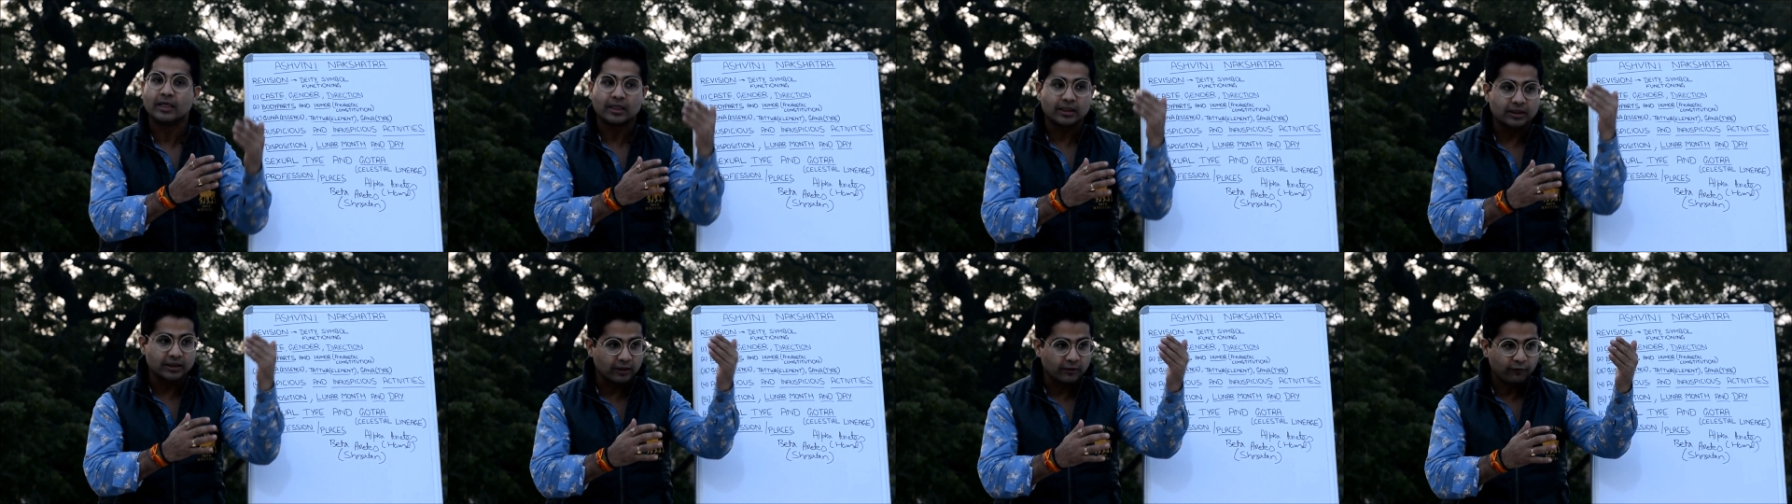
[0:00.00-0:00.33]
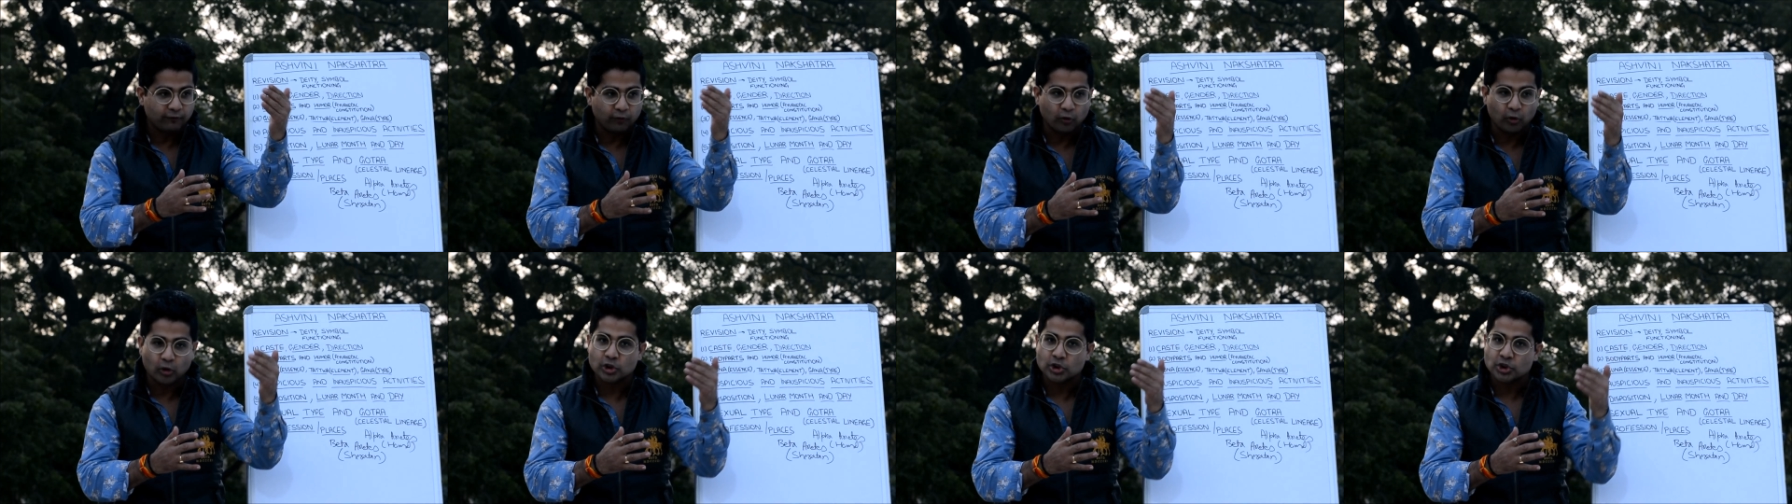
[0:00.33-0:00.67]
The
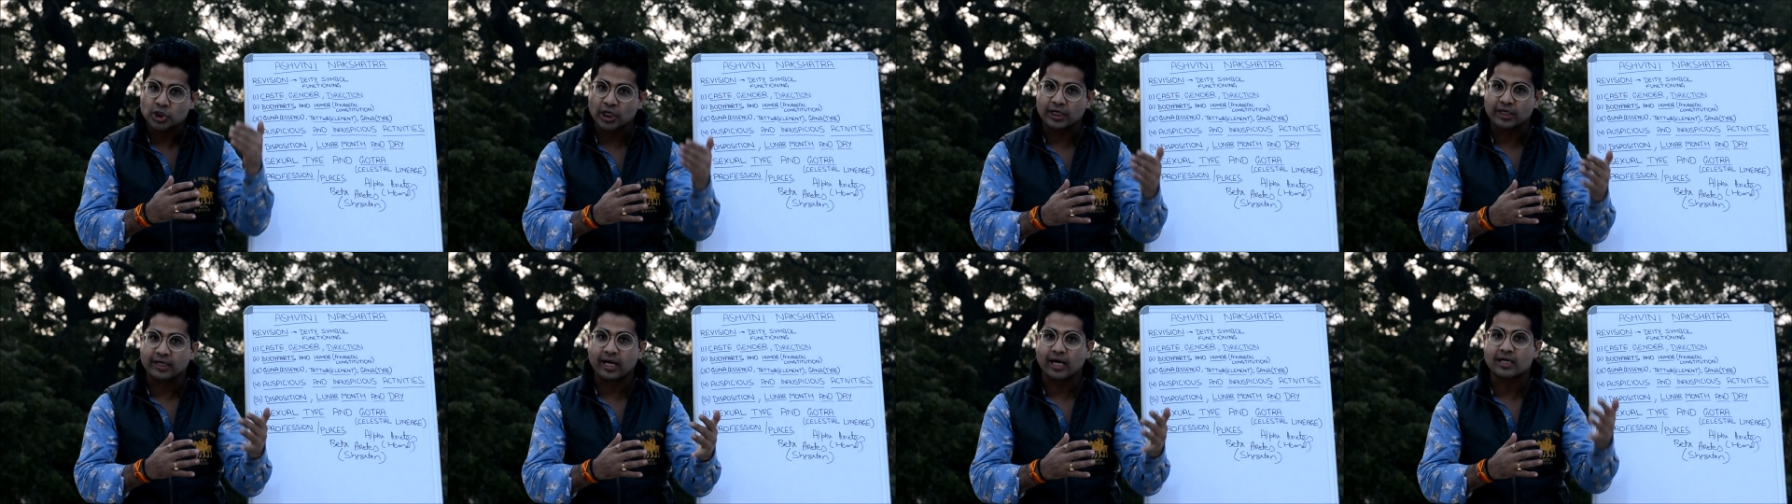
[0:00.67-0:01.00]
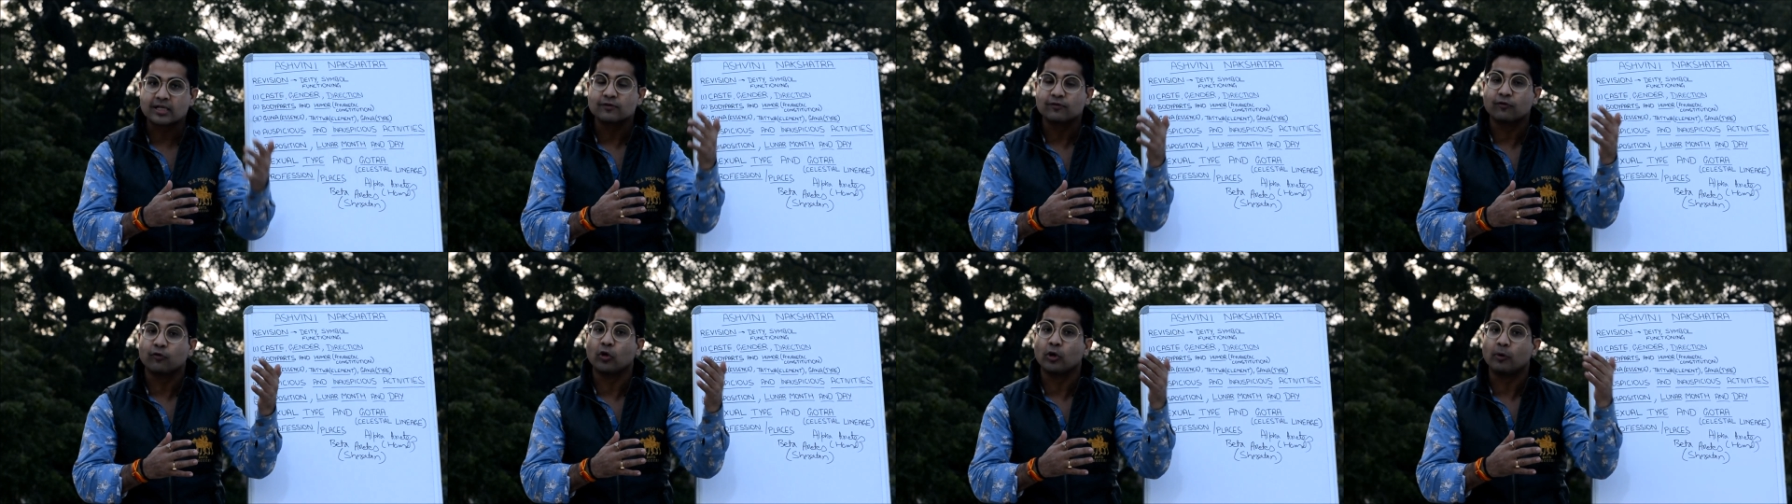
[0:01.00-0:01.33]
four charnas,
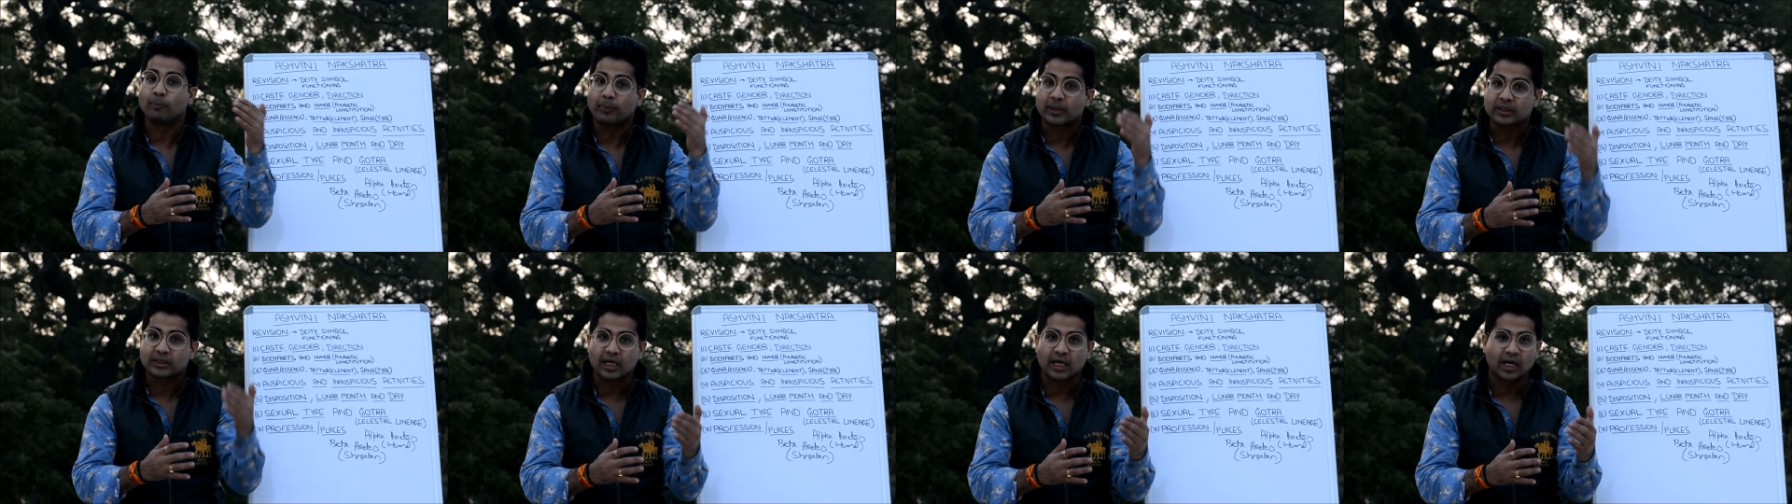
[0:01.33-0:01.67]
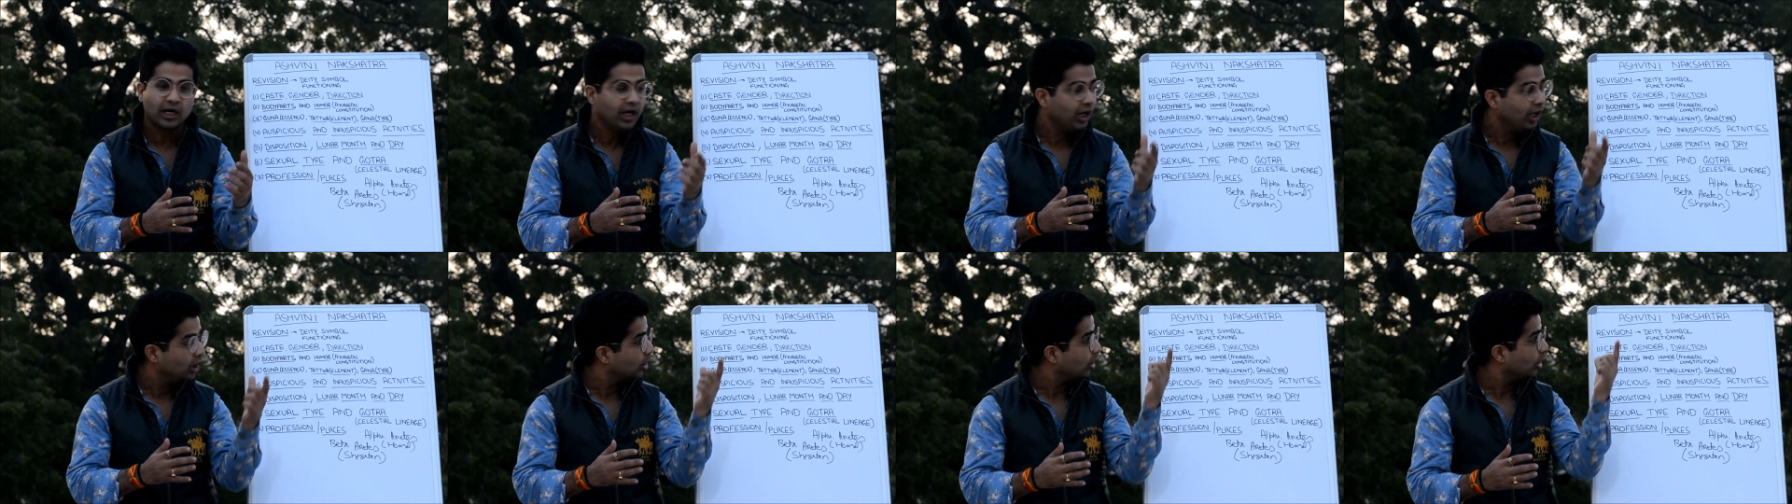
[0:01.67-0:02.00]
four pada